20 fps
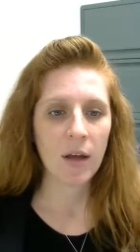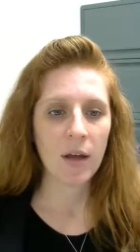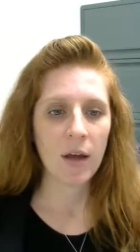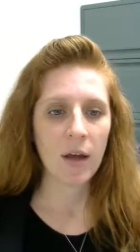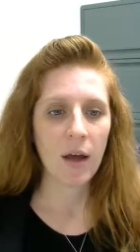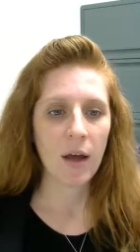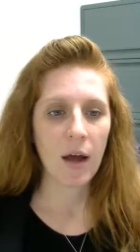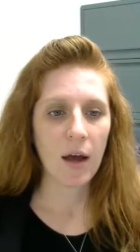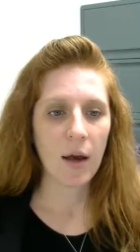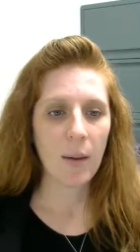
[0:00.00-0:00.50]

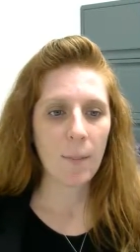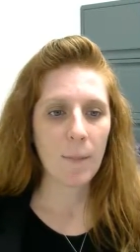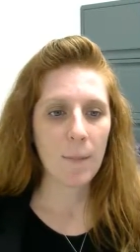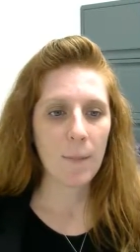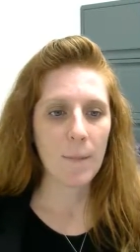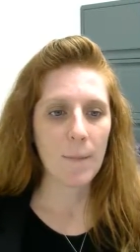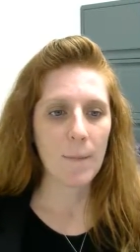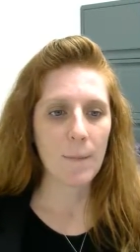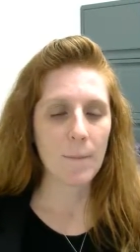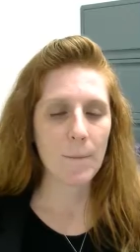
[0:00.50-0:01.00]

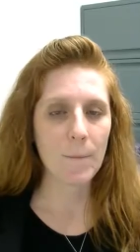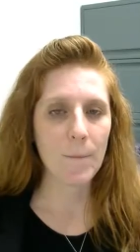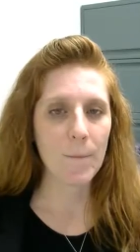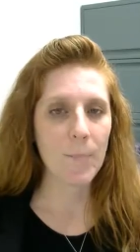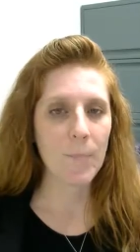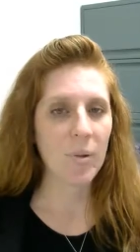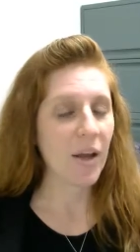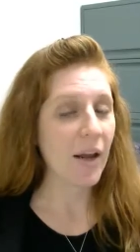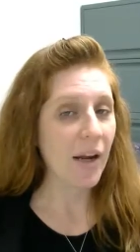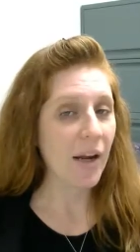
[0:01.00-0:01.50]
Plan
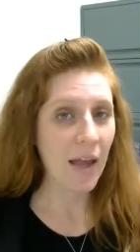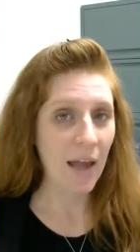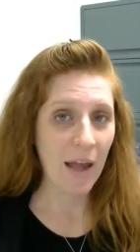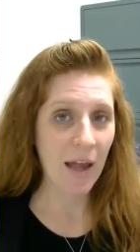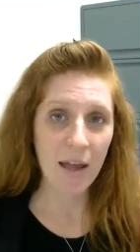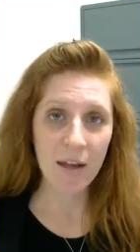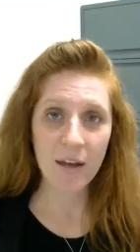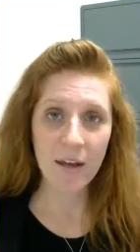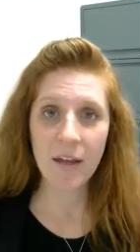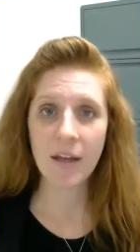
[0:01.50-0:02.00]

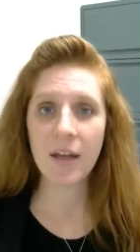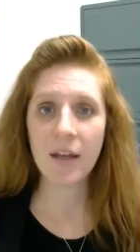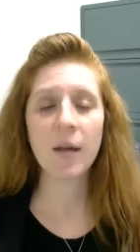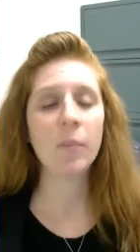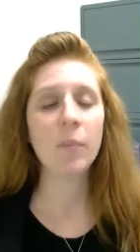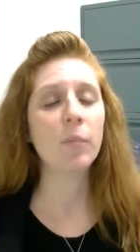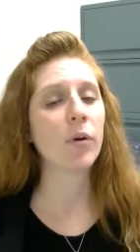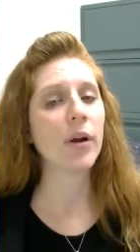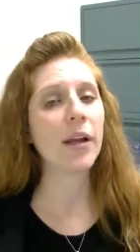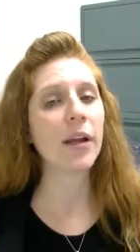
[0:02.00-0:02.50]
ahead,
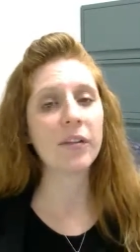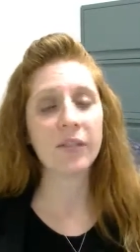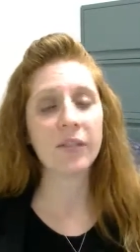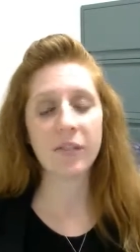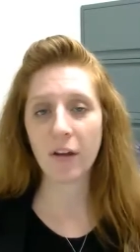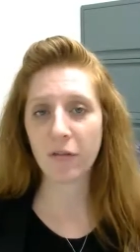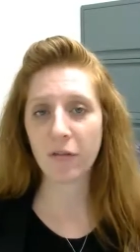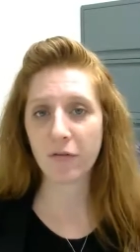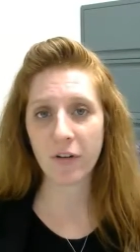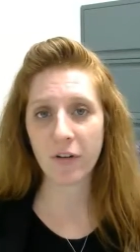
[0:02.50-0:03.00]
bring
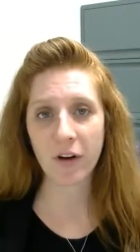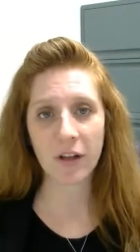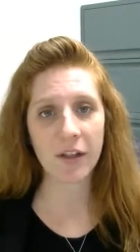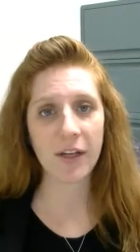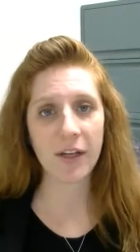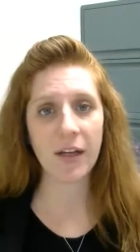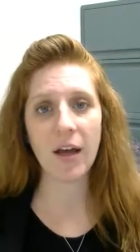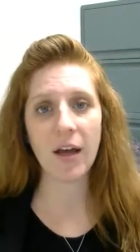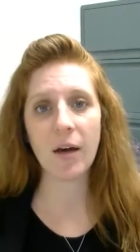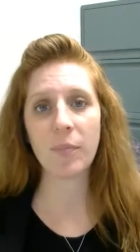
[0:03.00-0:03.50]
stuff for
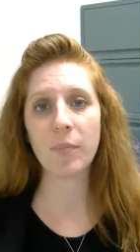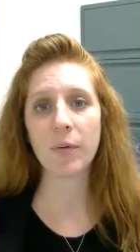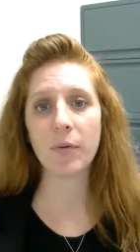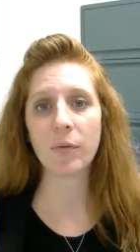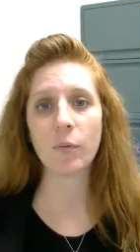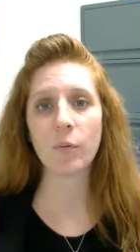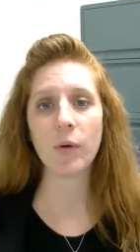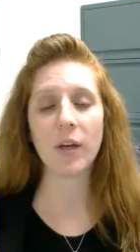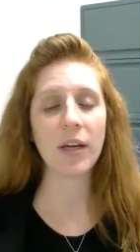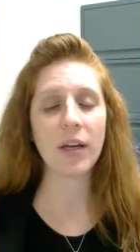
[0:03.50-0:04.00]
cleanup.
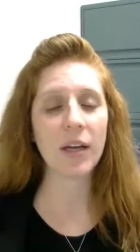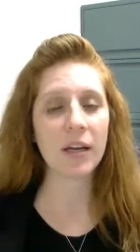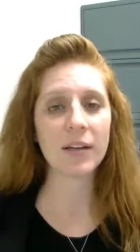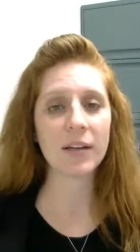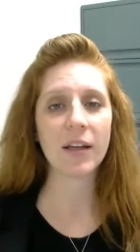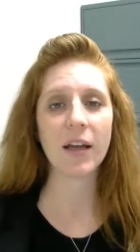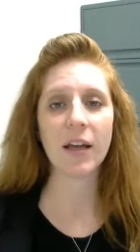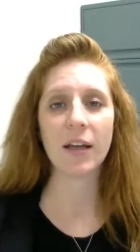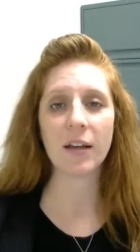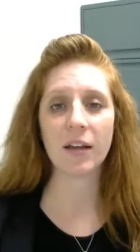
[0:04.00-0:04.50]
We need
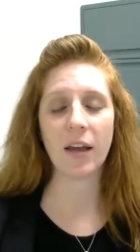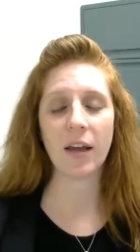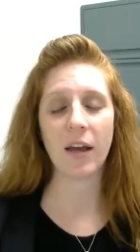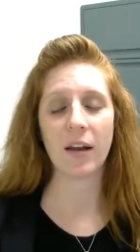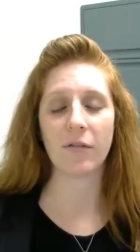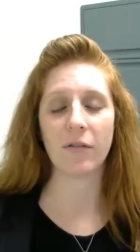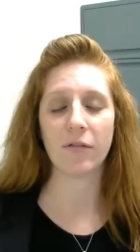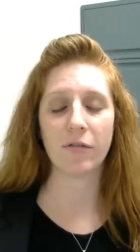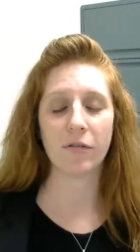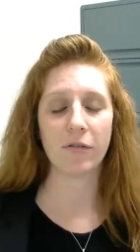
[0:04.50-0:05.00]
to get
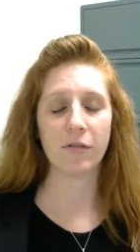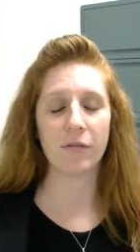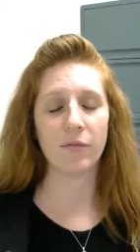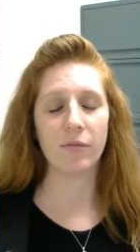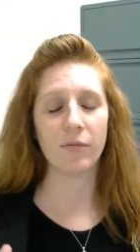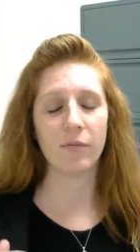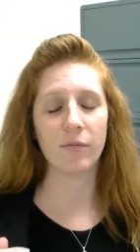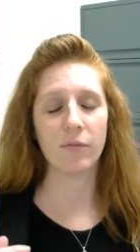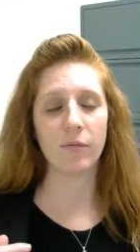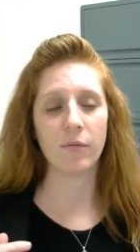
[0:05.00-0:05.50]
kind of
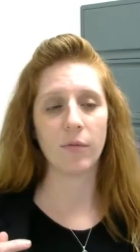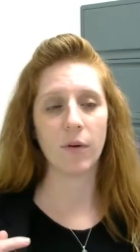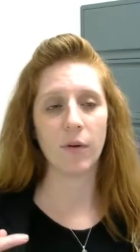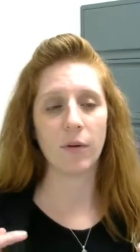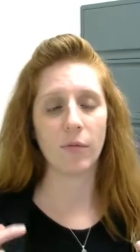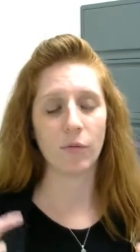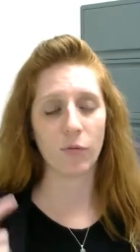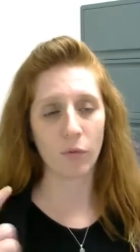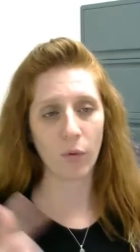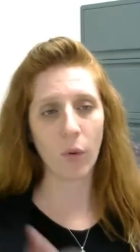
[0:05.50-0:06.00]

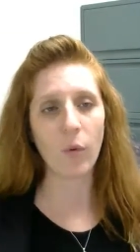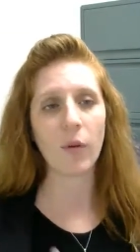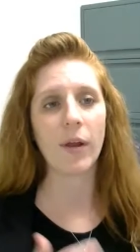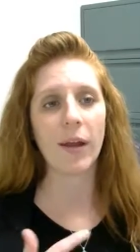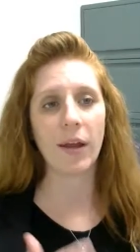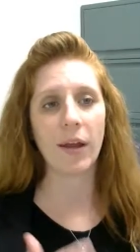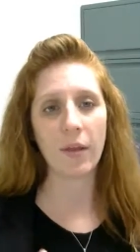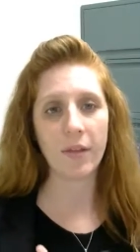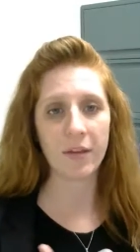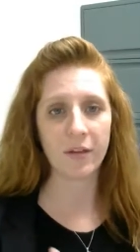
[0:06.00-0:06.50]

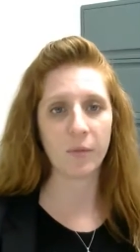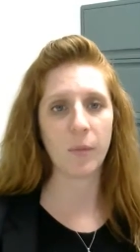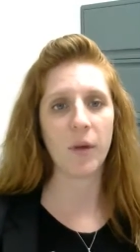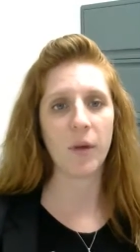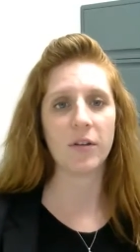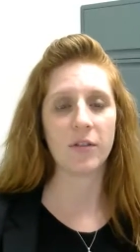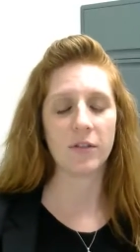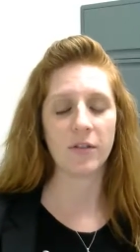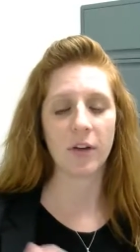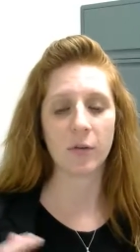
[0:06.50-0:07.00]
rolling on the
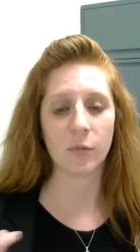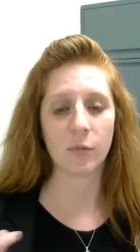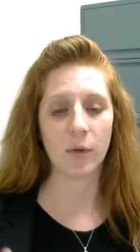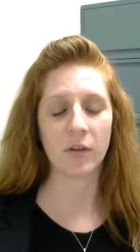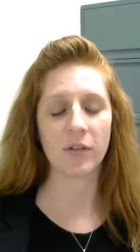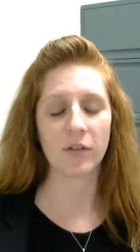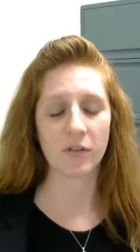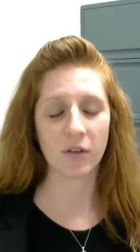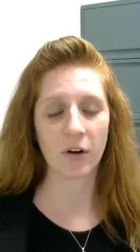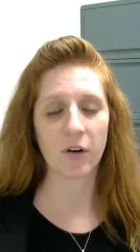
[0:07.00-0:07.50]
speeches as we
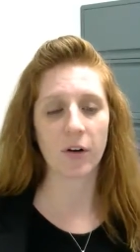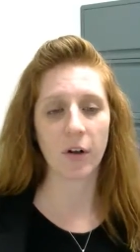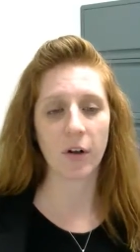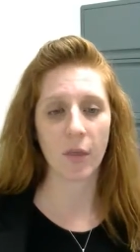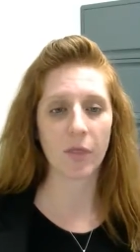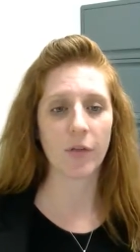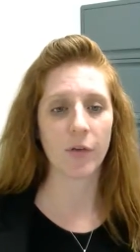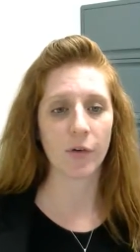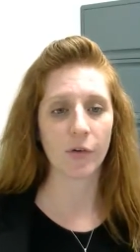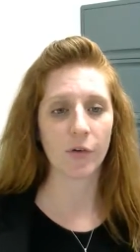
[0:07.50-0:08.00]
start
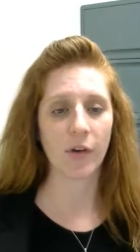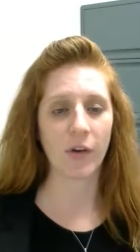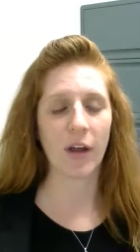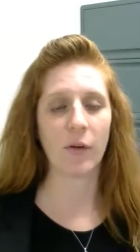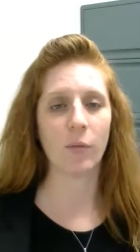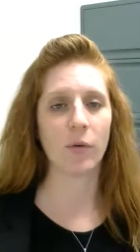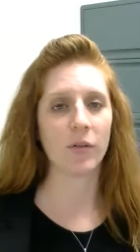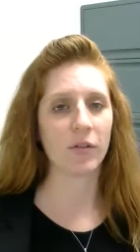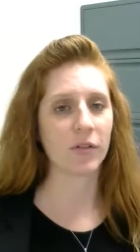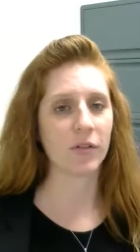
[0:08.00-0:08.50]
on
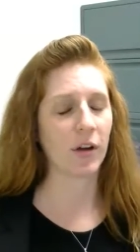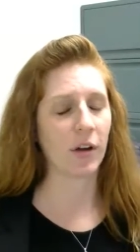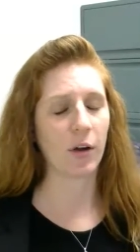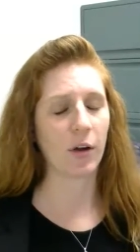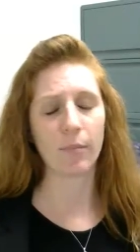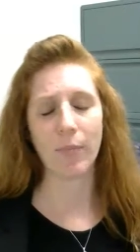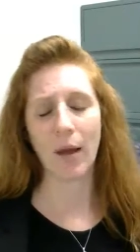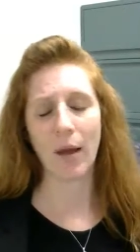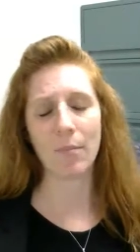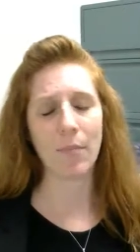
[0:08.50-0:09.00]
Thursday. We're just going
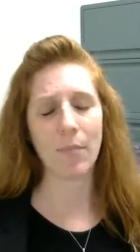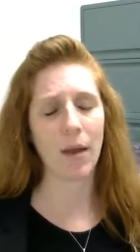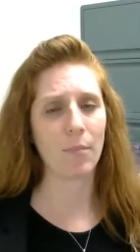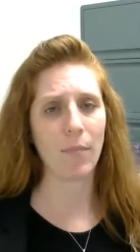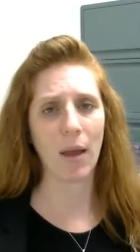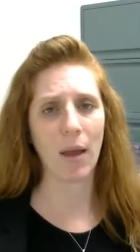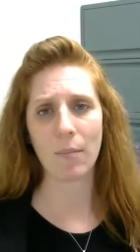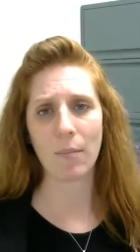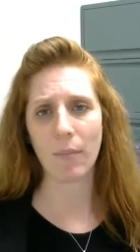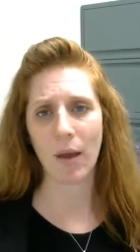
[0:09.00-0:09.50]
to go bam, bam,
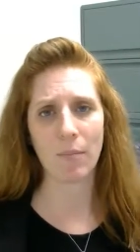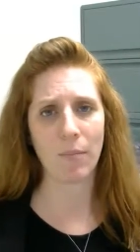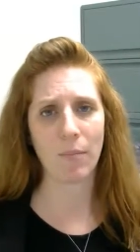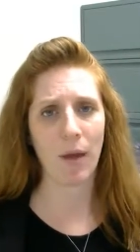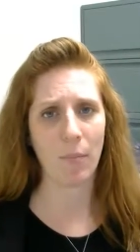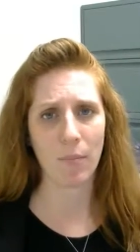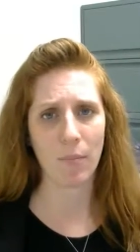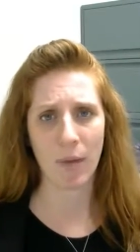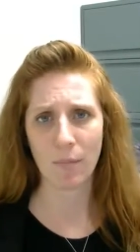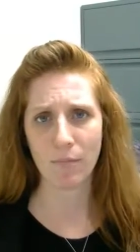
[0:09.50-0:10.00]
bam, bam,
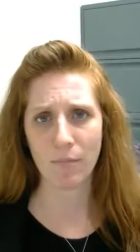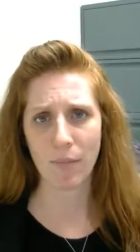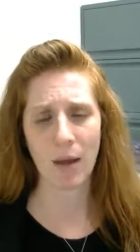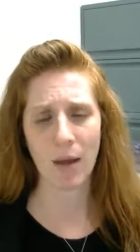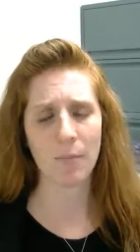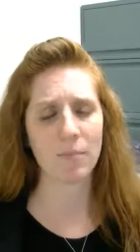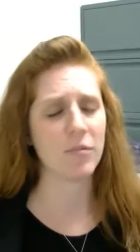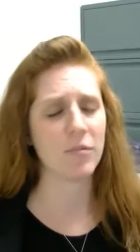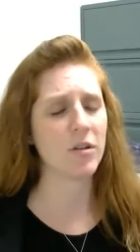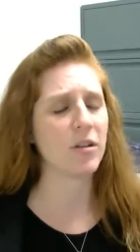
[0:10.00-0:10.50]
bam, bam,
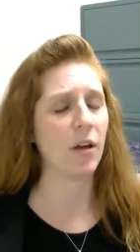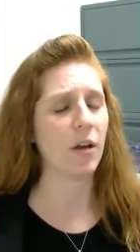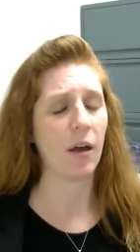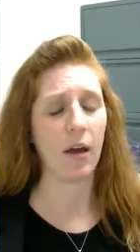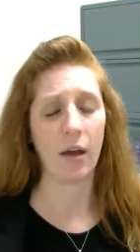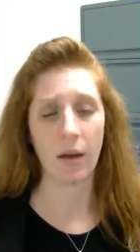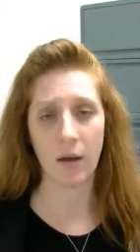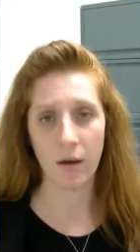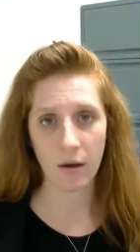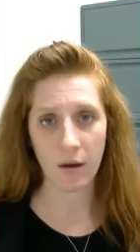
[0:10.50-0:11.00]
bam,
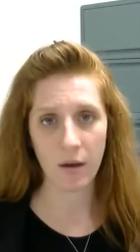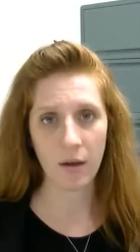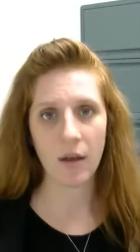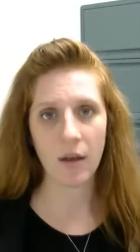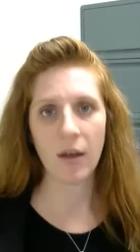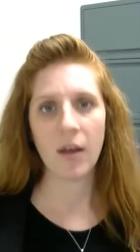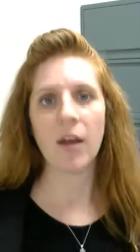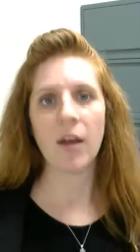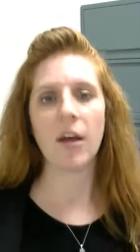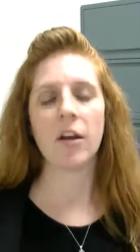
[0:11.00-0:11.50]
done.
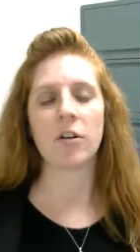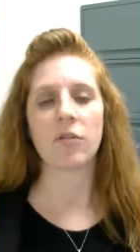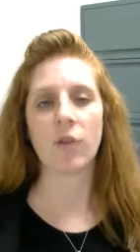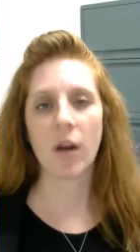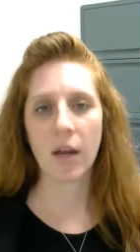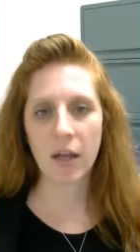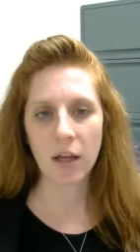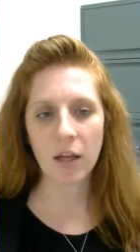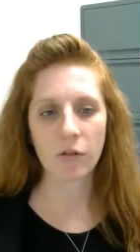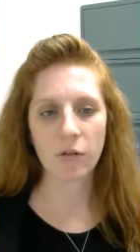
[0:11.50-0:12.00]

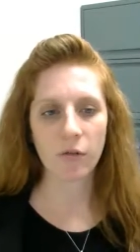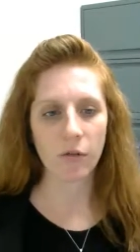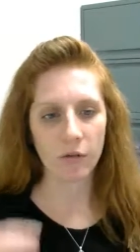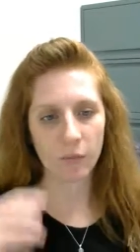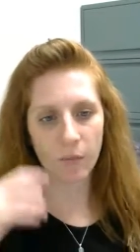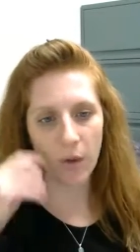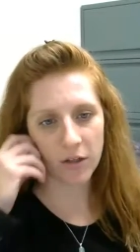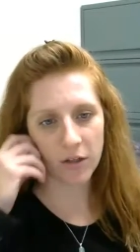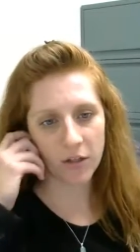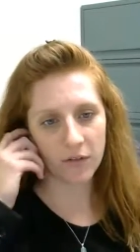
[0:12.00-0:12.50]
Try and get through
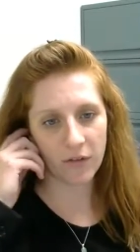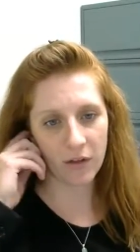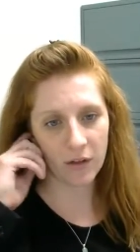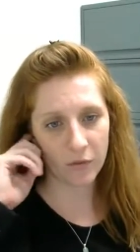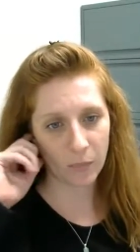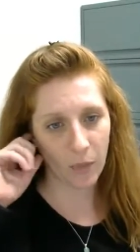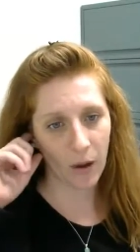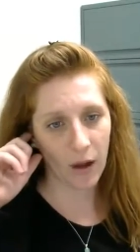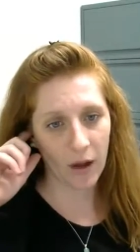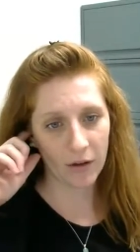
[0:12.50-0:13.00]
as much of it
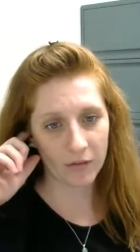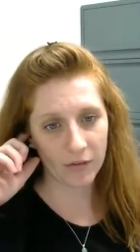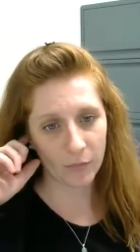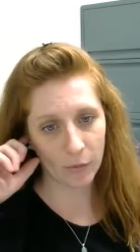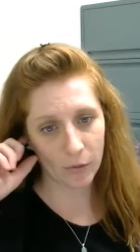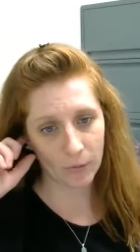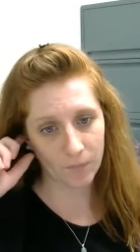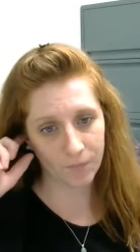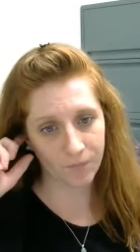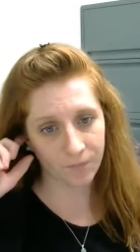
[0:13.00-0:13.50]
as possible.